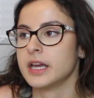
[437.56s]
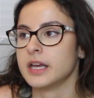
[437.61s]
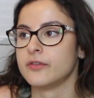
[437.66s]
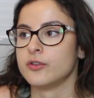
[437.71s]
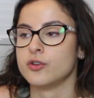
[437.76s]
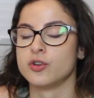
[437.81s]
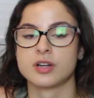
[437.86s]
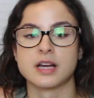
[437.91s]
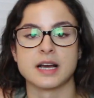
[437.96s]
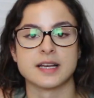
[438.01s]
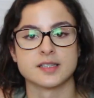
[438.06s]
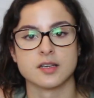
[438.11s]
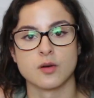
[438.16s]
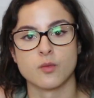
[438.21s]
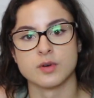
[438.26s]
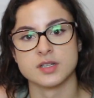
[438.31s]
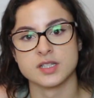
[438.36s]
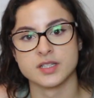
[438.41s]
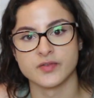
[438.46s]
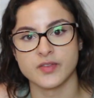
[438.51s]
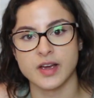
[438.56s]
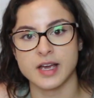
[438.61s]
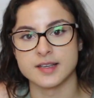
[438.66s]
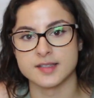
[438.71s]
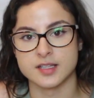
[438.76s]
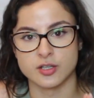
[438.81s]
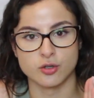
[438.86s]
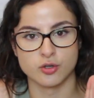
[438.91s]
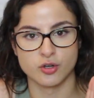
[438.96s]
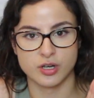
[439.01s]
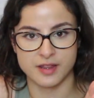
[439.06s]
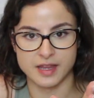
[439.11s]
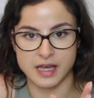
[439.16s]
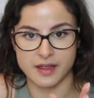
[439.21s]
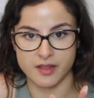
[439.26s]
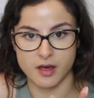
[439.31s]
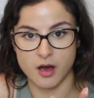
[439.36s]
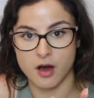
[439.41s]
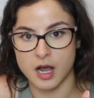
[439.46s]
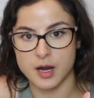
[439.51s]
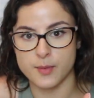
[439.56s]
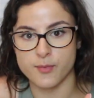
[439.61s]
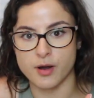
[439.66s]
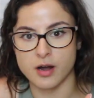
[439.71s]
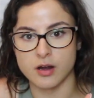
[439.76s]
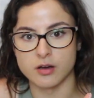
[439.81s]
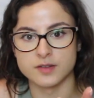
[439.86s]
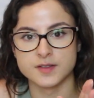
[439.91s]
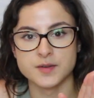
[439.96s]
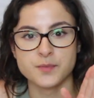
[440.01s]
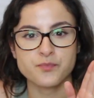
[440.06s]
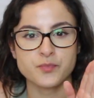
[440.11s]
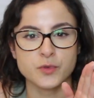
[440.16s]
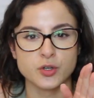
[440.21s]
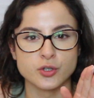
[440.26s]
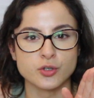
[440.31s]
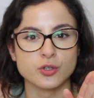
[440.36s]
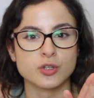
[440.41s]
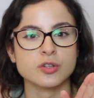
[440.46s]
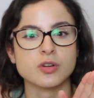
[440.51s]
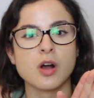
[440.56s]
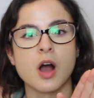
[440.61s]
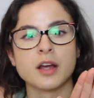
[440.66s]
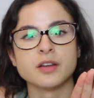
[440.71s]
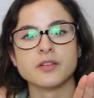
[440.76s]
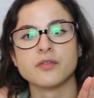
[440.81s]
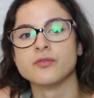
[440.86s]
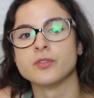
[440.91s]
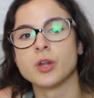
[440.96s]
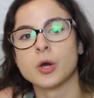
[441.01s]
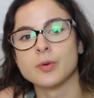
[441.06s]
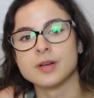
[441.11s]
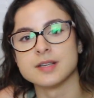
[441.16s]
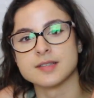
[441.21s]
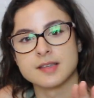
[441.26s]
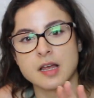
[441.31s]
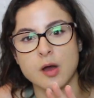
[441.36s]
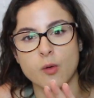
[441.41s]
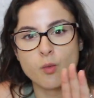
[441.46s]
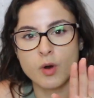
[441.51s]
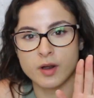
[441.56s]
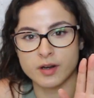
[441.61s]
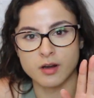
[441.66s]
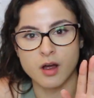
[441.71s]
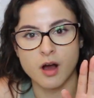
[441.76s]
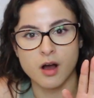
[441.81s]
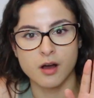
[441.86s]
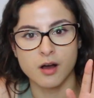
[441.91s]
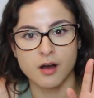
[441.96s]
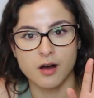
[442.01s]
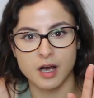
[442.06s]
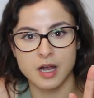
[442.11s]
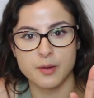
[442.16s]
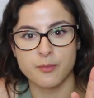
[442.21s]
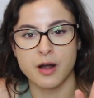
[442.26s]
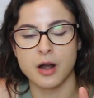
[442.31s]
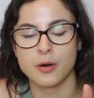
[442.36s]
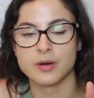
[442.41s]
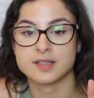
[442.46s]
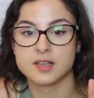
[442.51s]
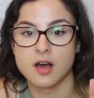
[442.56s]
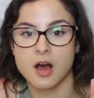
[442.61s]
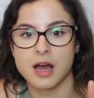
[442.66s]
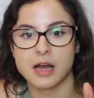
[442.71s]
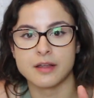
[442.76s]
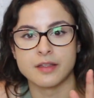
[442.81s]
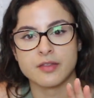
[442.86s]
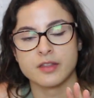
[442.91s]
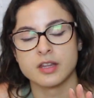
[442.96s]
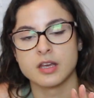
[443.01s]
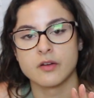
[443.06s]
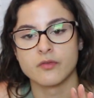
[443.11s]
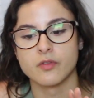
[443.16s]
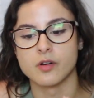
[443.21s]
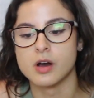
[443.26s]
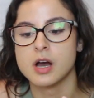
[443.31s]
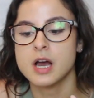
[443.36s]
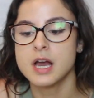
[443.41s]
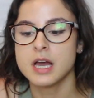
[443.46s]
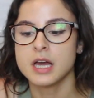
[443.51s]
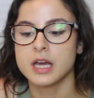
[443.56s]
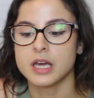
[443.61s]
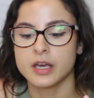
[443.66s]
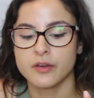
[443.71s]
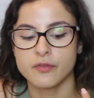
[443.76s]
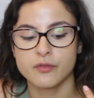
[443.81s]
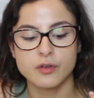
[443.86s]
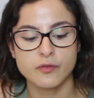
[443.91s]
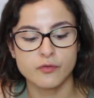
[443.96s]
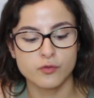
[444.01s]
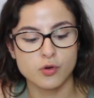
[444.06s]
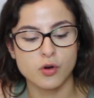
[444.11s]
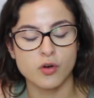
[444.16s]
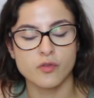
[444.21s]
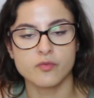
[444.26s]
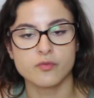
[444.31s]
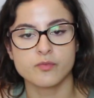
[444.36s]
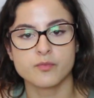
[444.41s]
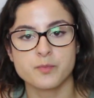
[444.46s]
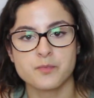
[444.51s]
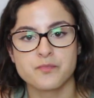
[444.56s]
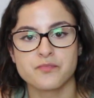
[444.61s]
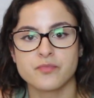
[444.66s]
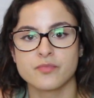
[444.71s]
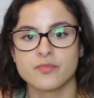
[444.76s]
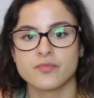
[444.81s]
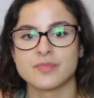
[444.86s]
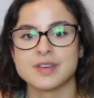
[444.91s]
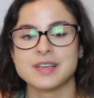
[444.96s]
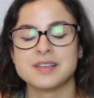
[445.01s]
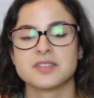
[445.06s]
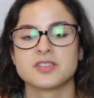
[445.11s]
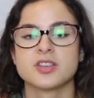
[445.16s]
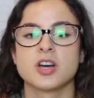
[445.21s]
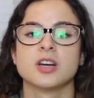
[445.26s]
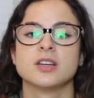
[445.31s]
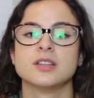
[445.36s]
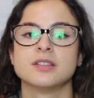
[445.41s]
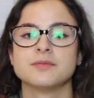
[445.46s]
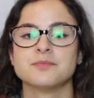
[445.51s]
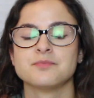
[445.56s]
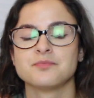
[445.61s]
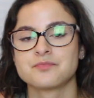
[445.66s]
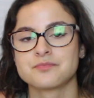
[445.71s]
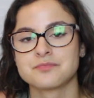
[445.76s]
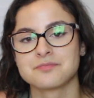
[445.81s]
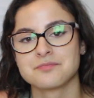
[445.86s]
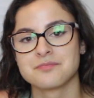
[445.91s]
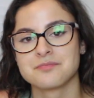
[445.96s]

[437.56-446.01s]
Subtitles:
if you look at someone's face and you look at their eyebrows, you can kind of notice that one eyebrow is higher than the other. If you've got these certain